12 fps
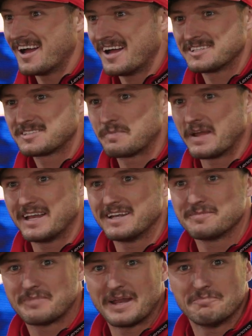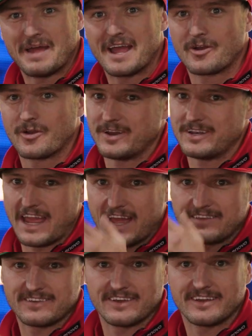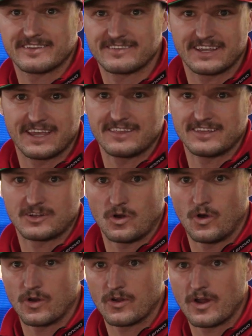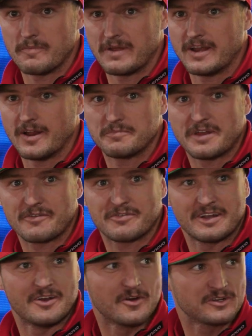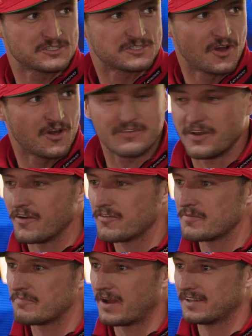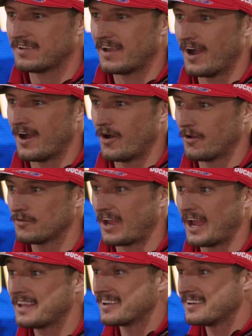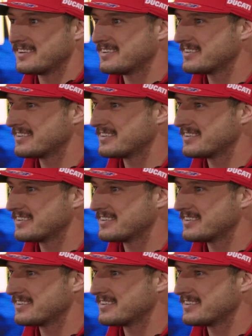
it's been mega, and yeah, to get the corner. I mean, I'm definitely not deserving of it, but I'll take it.